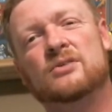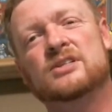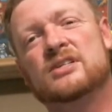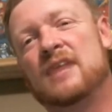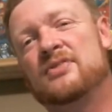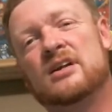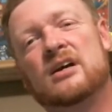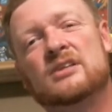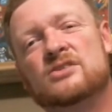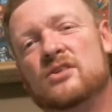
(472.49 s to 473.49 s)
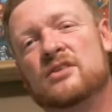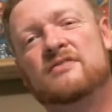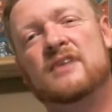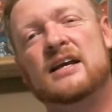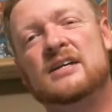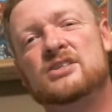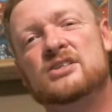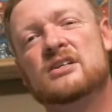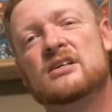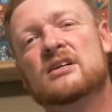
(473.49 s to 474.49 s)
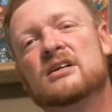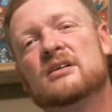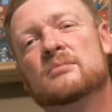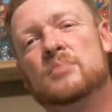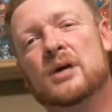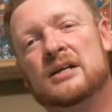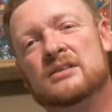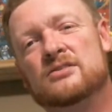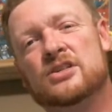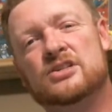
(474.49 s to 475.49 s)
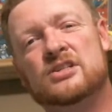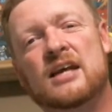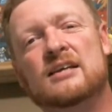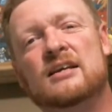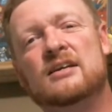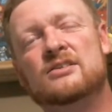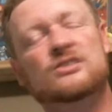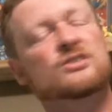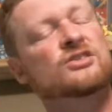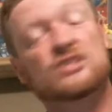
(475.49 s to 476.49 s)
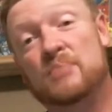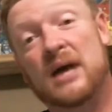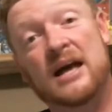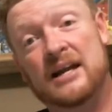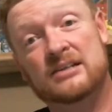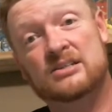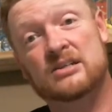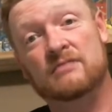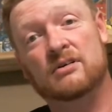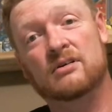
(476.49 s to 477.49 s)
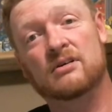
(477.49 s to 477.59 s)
He's got the cuts on the face, but just a badass cover.